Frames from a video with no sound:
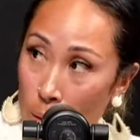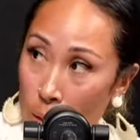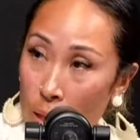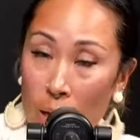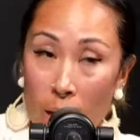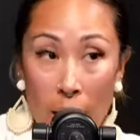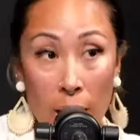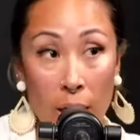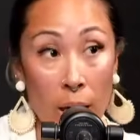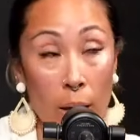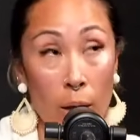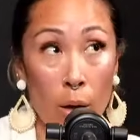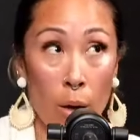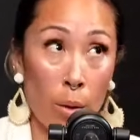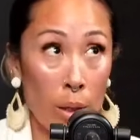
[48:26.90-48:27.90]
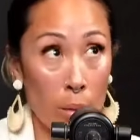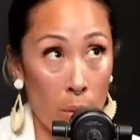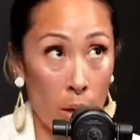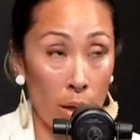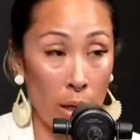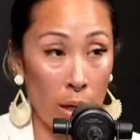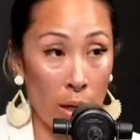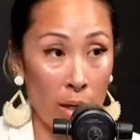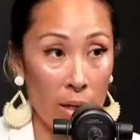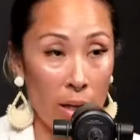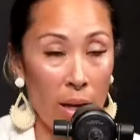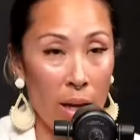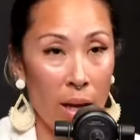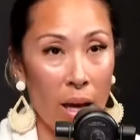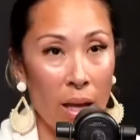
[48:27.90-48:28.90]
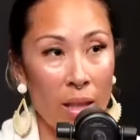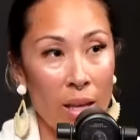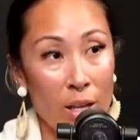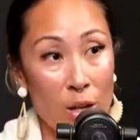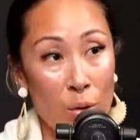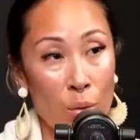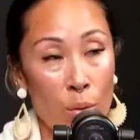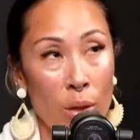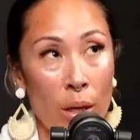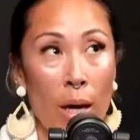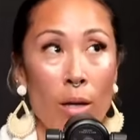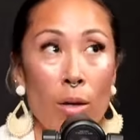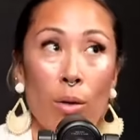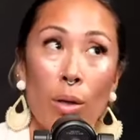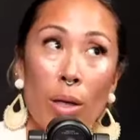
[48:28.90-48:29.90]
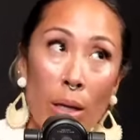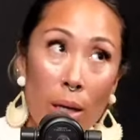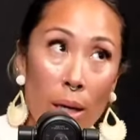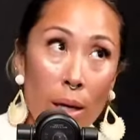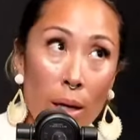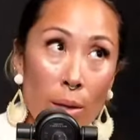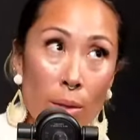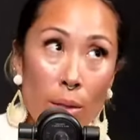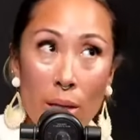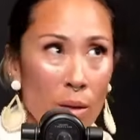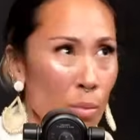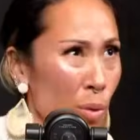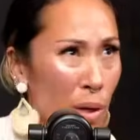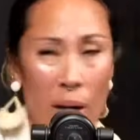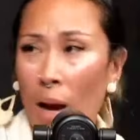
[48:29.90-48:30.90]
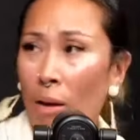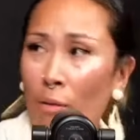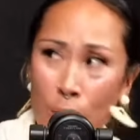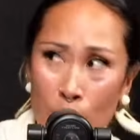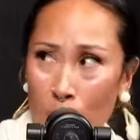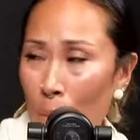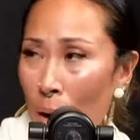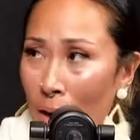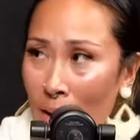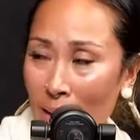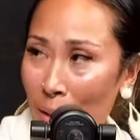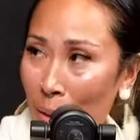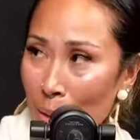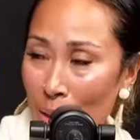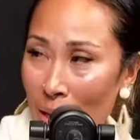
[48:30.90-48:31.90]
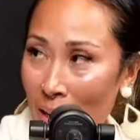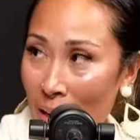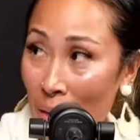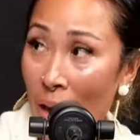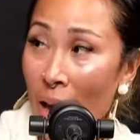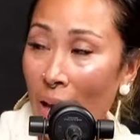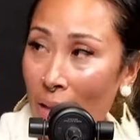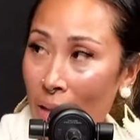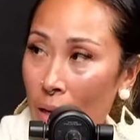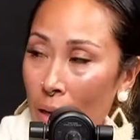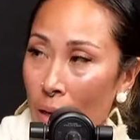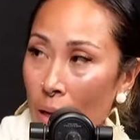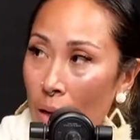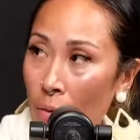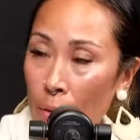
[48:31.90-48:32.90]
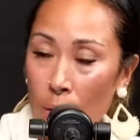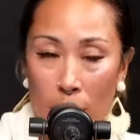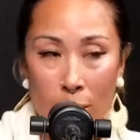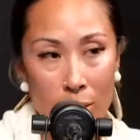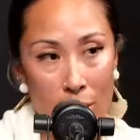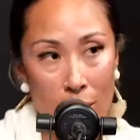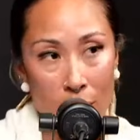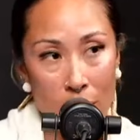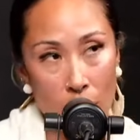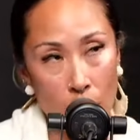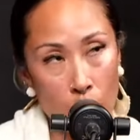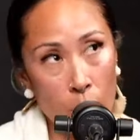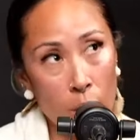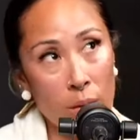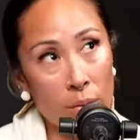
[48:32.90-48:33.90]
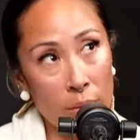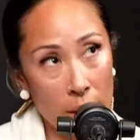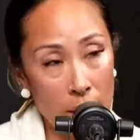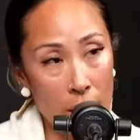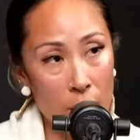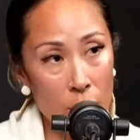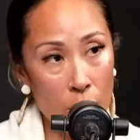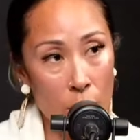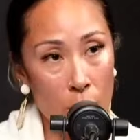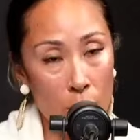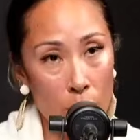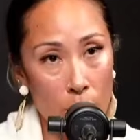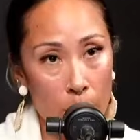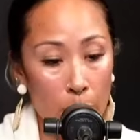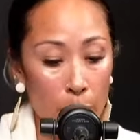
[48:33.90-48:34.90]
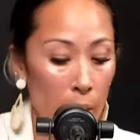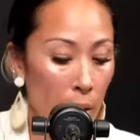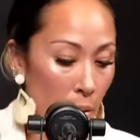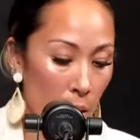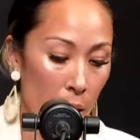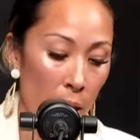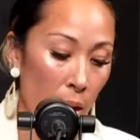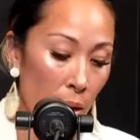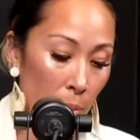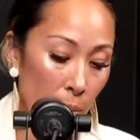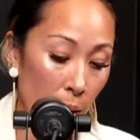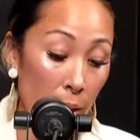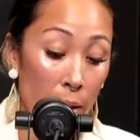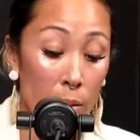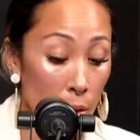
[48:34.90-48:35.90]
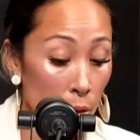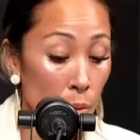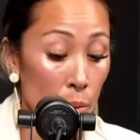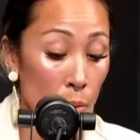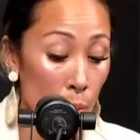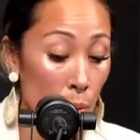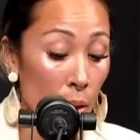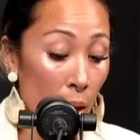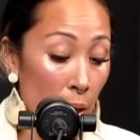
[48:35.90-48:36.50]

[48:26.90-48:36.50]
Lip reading: in a current market, and then you get your keys in whatever the market looks like then. For instance, a Ward Village home, like you were kind of